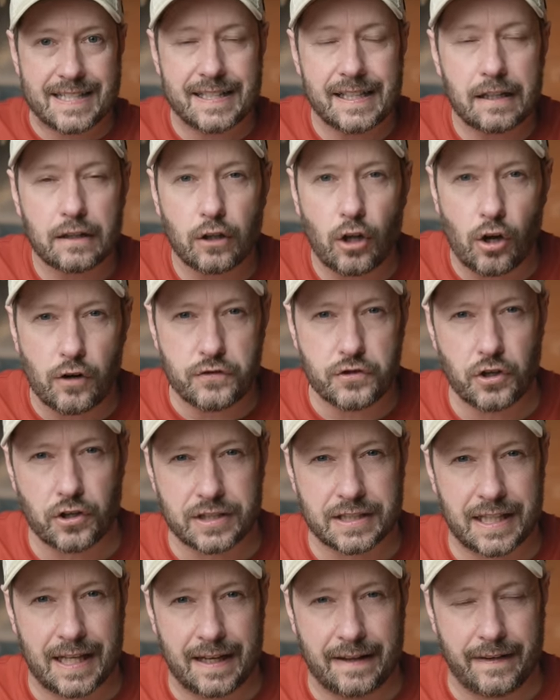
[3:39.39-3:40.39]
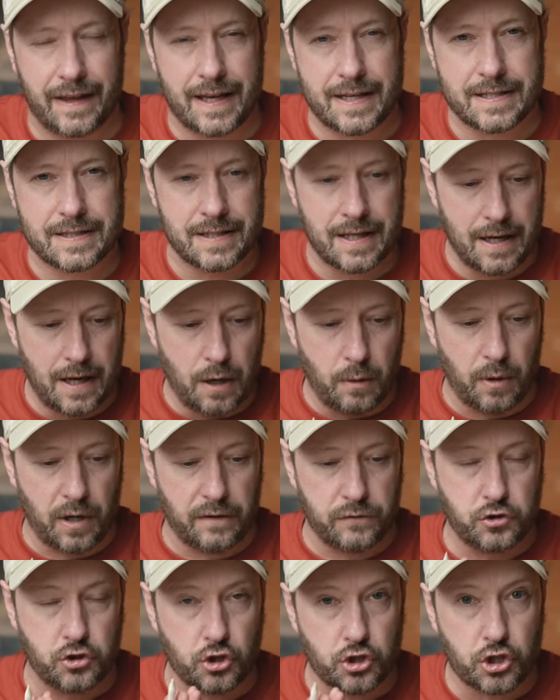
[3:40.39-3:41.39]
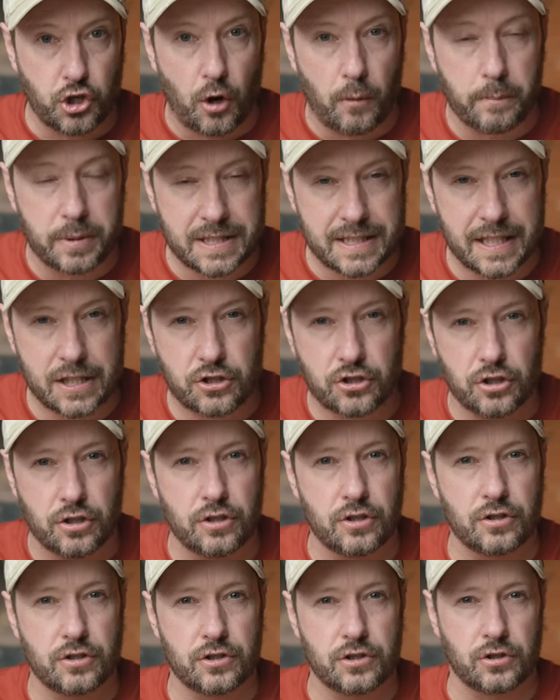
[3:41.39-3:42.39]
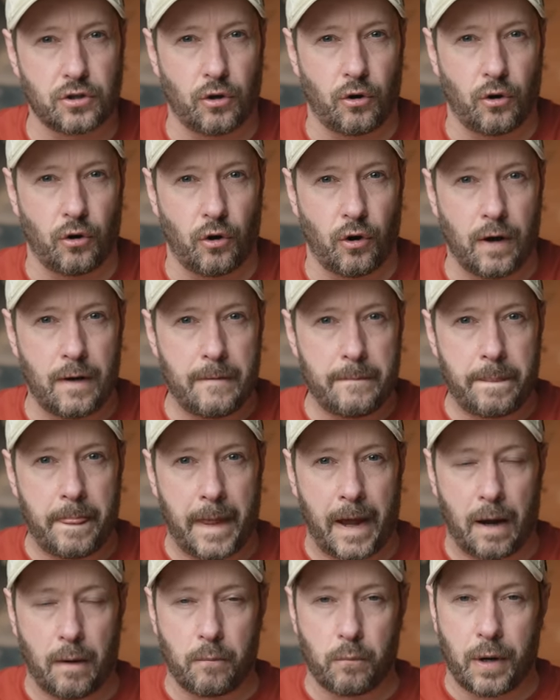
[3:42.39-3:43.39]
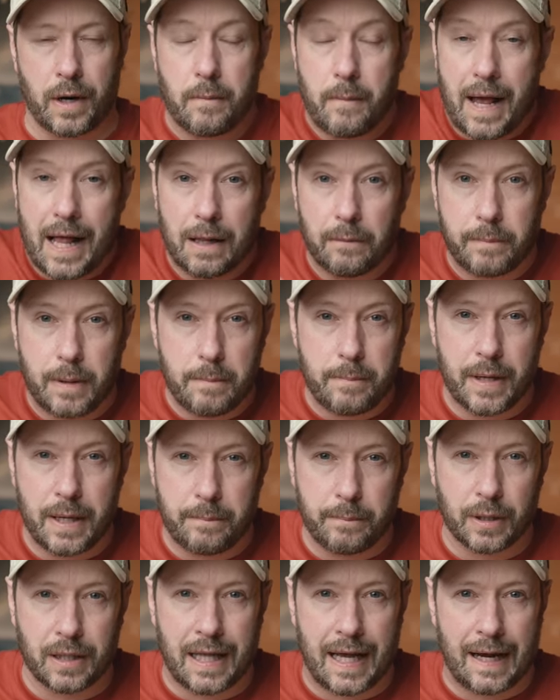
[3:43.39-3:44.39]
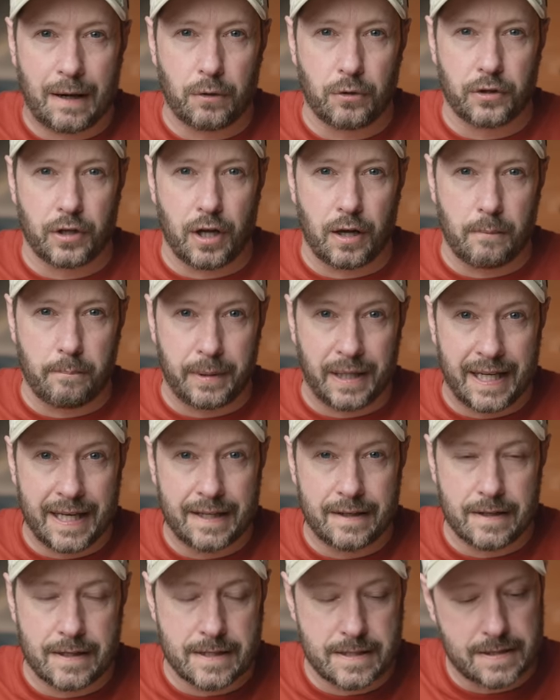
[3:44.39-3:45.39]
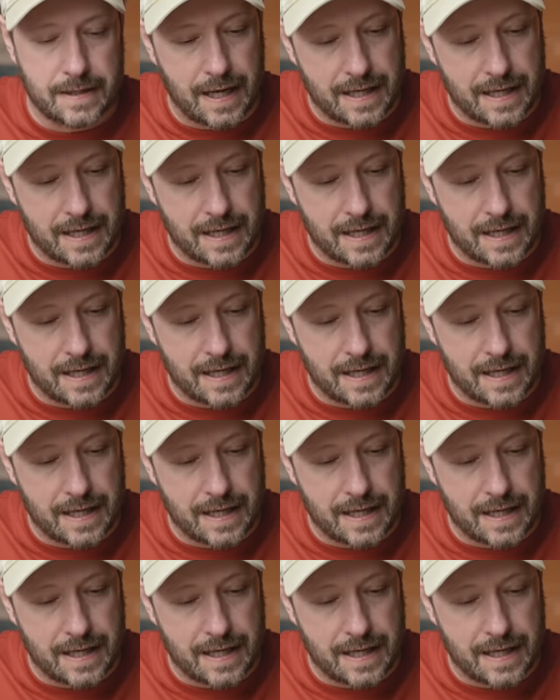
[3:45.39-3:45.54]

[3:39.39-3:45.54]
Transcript: I see a lot of shots like this when I've judged competitions or when I'm helping people out that are beginners.